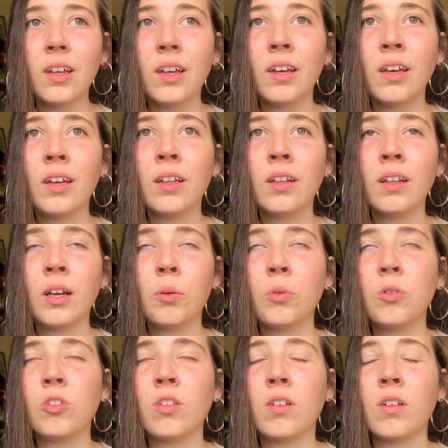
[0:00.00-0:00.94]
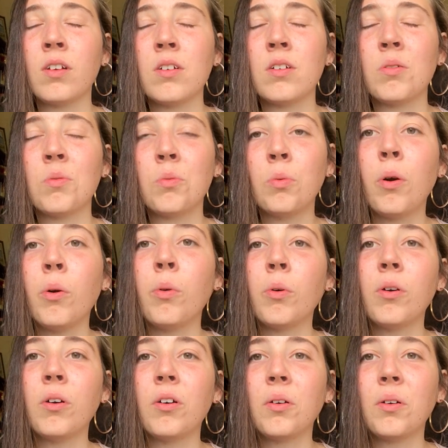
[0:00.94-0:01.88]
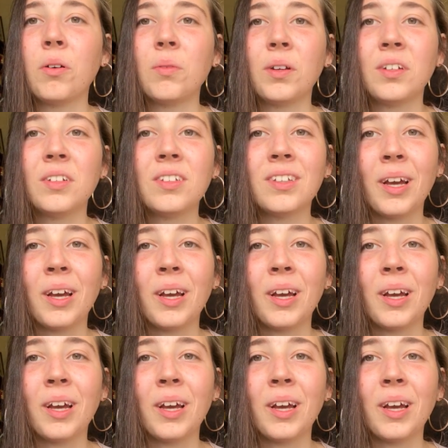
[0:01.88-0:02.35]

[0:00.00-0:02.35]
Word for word: and I was just like whoa when this